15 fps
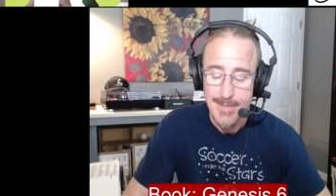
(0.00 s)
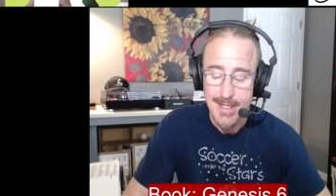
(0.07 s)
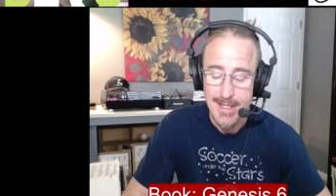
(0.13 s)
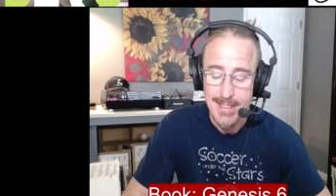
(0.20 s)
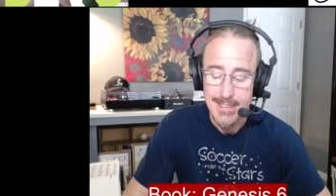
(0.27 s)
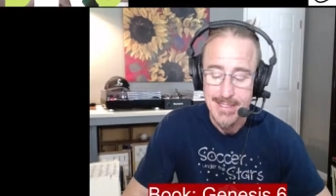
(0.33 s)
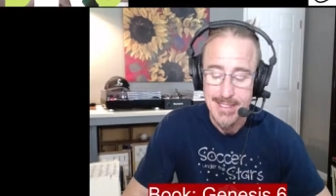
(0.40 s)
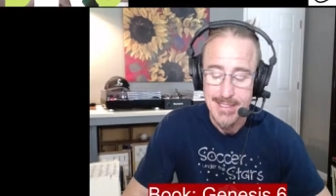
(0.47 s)
and
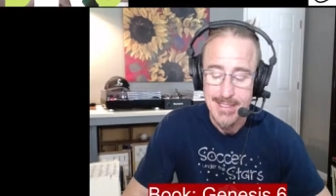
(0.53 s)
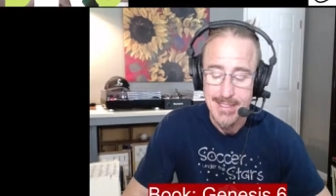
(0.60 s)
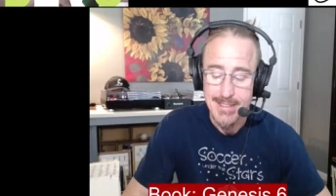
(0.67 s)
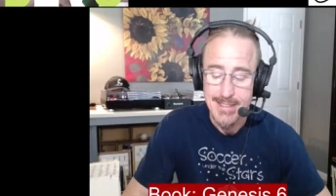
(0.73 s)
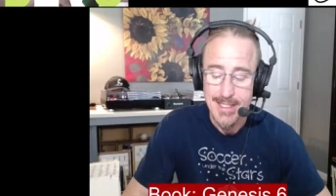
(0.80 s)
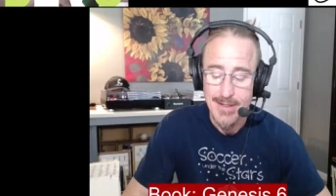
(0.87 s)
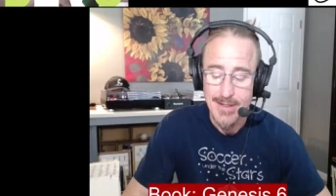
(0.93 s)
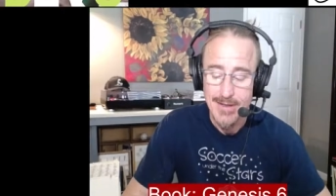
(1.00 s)
it says,
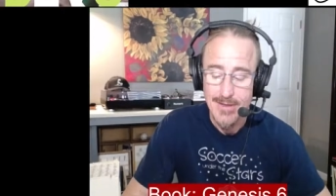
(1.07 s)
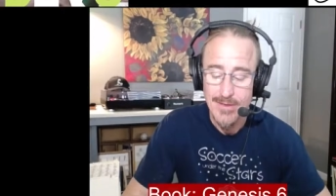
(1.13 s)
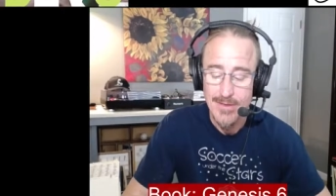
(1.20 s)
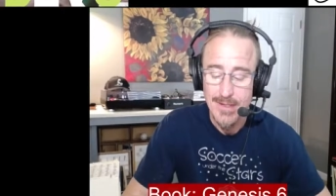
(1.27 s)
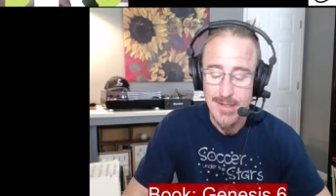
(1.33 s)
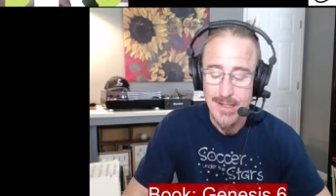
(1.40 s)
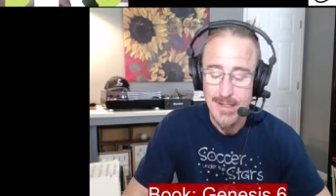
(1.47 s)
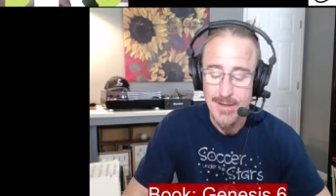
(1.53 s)

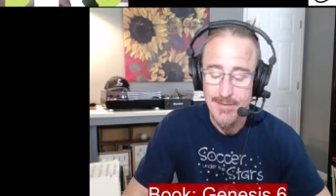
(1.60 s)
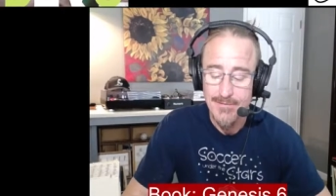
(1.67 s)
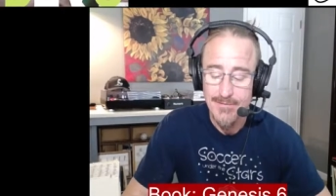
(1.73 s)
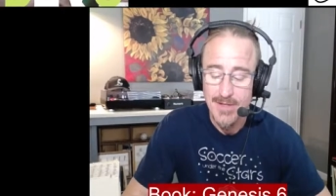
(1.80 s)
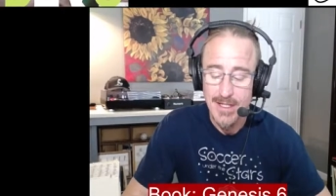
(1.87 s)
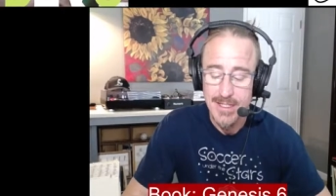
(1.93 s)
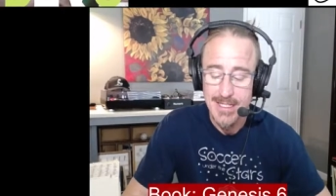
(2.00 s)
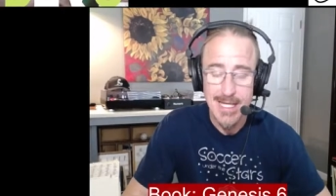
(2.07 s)
until uh, the
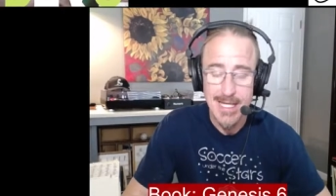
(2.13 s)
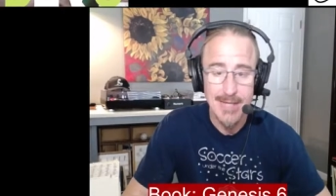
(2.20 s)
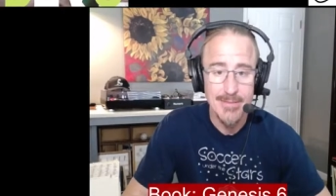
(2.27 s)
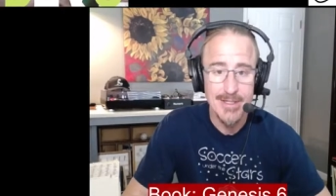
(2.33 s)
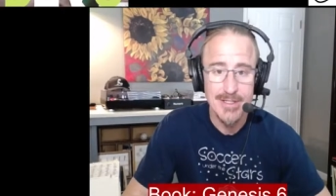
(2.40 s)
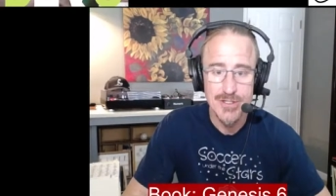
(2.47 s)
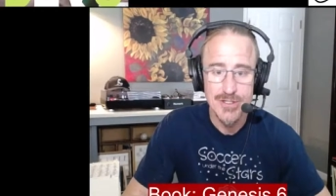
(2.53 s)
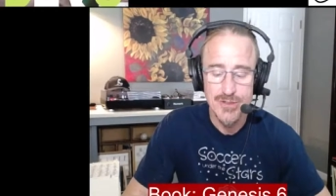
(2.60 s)
flood came
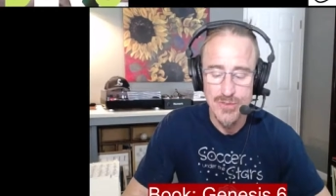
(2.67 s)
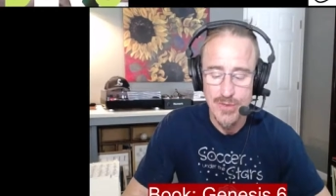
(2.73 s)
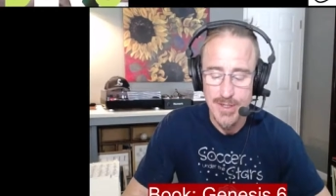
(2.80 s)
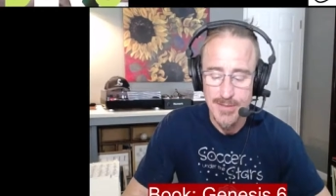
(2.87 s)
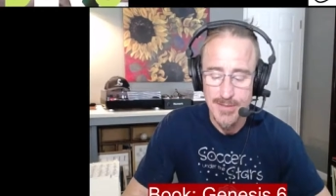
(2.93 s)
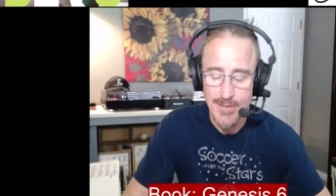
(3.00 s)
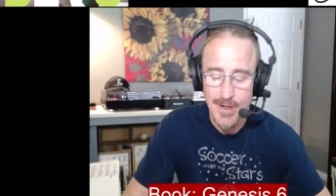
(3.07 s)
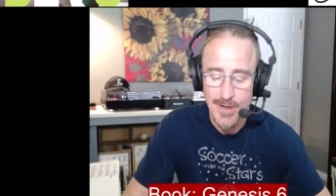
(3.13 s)
and destroyed
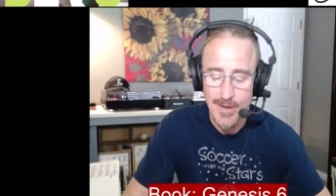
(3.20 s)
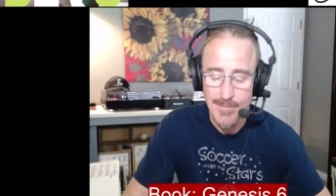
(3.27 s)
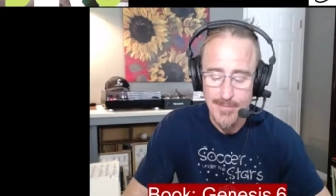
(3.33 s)
them all.